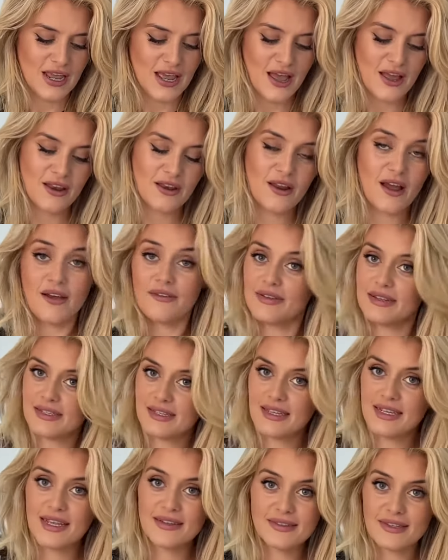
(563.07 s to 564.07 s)
And
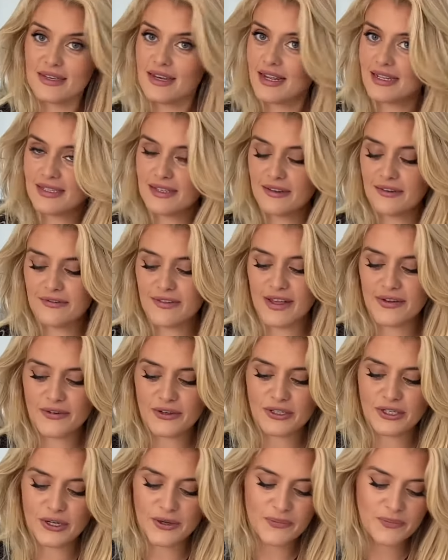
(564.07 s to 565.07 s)
obviously it gives it a nice little flavor
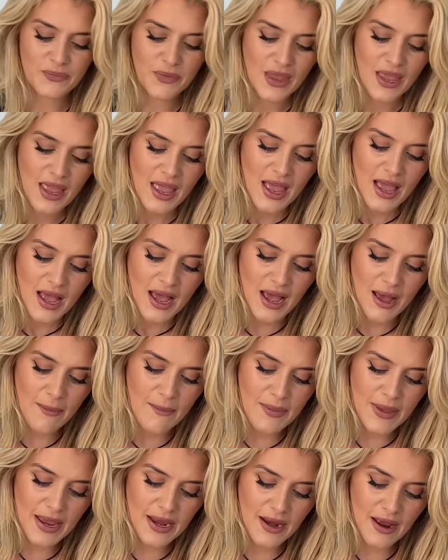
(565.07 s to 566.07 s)
too. A
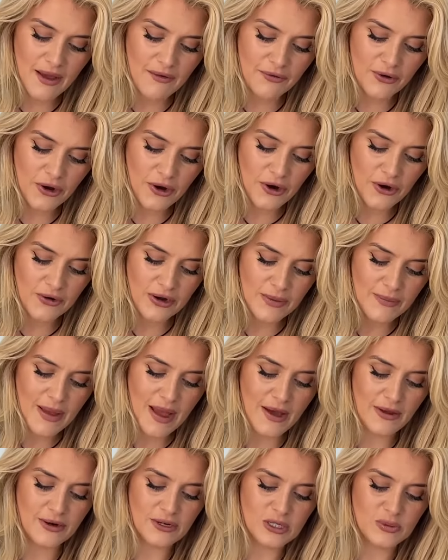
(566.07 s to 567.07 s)
bit of curry
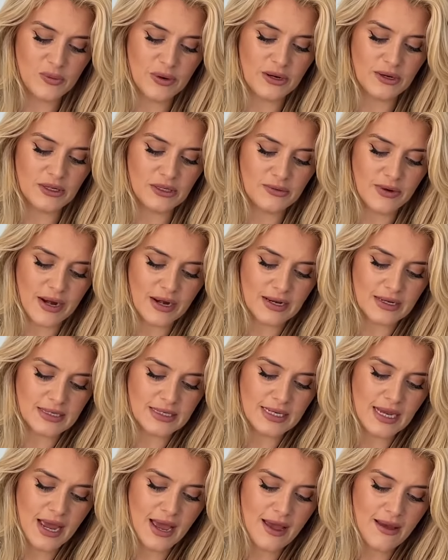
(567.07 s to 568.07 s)
powder sprinkled right on
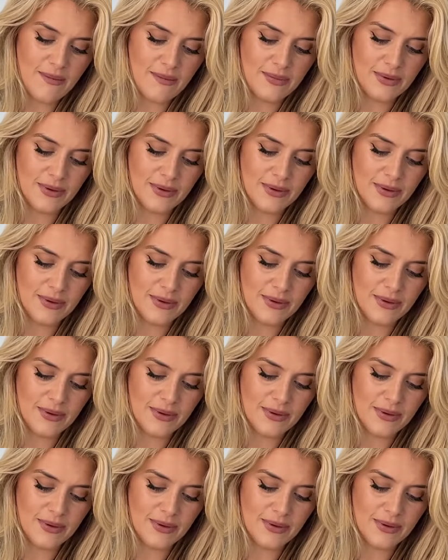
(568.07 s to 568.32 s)
top.